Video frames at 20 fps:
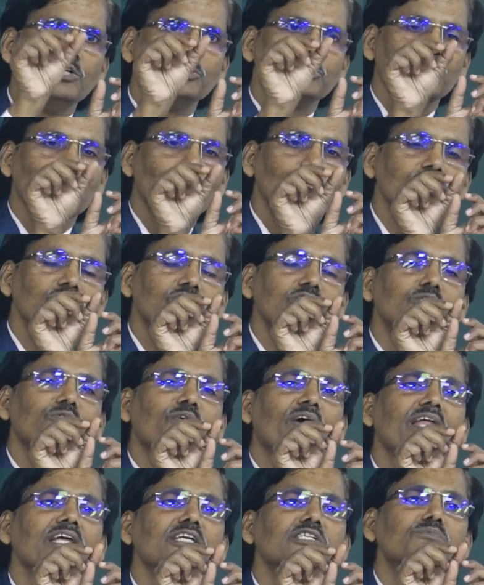So which is
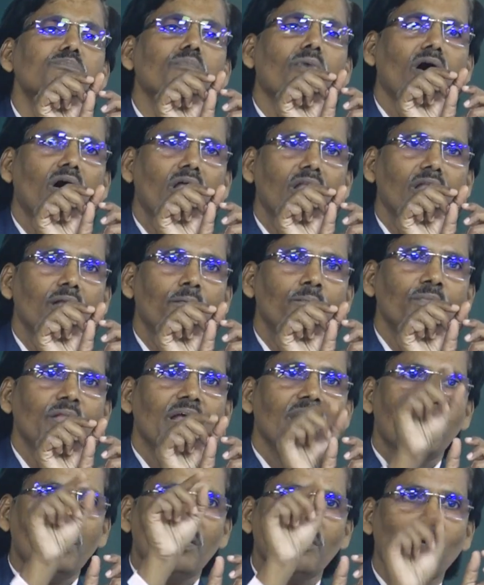very small.
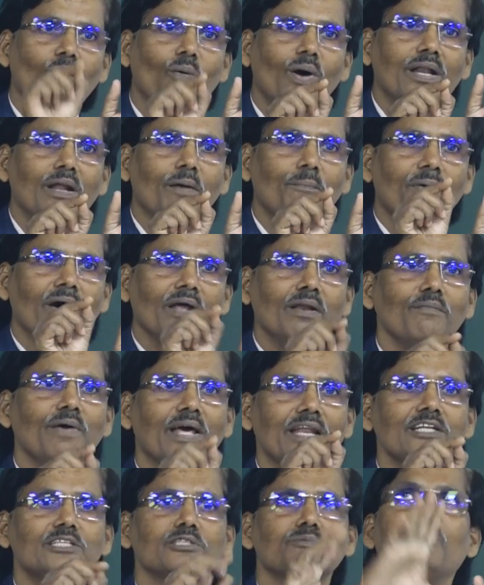1 upon
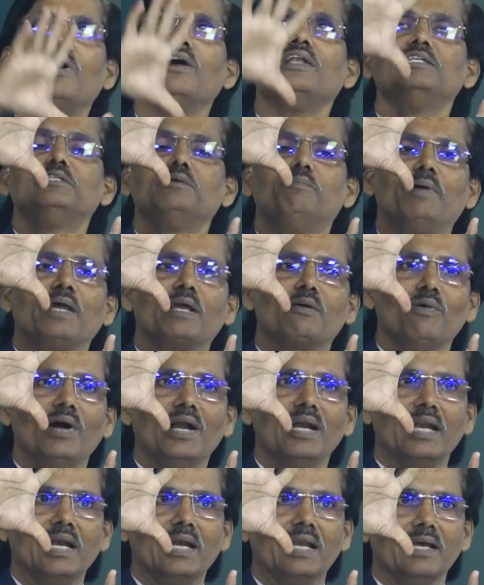very small is a big
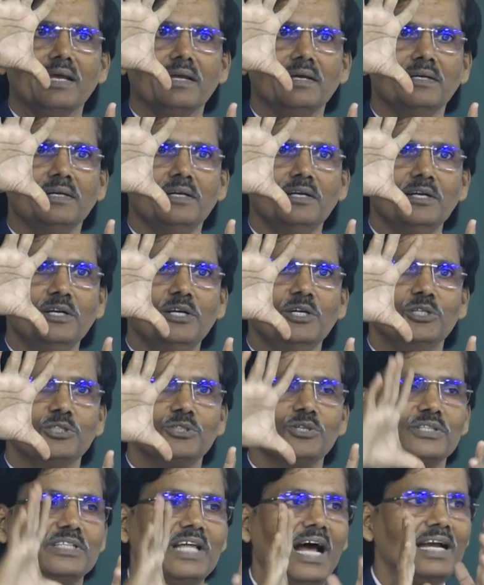quantity.
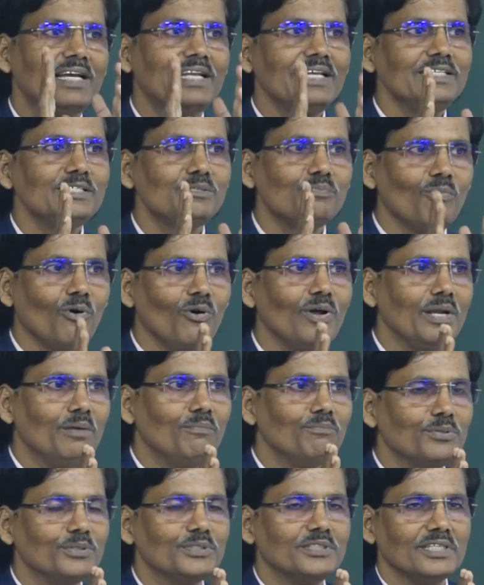So that is more
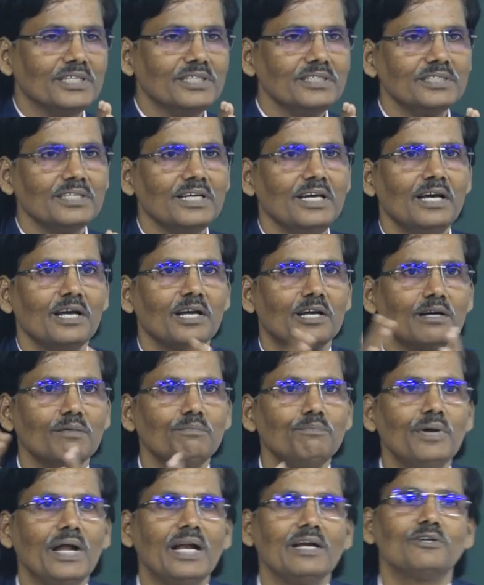important
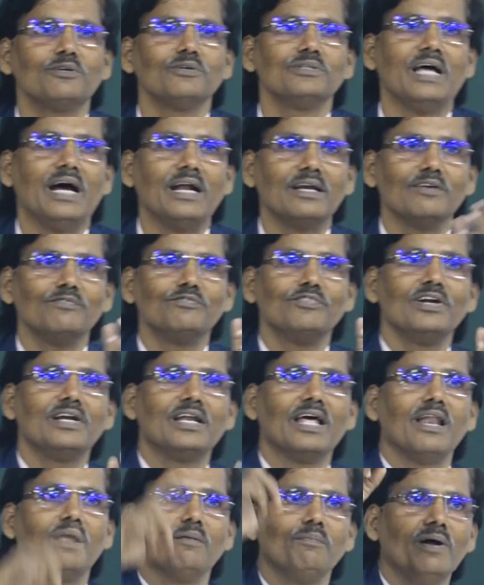compared to that of a
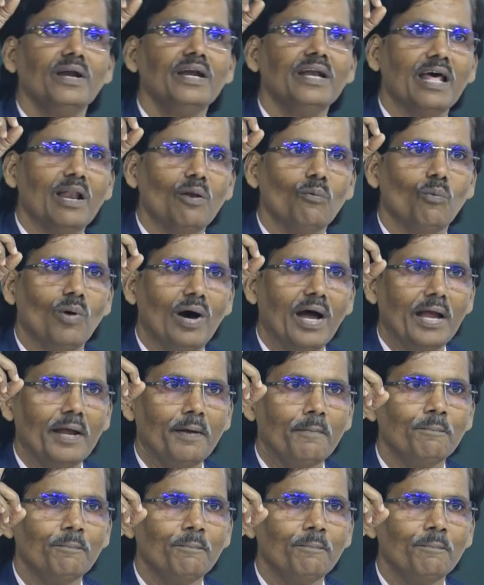del upon del y.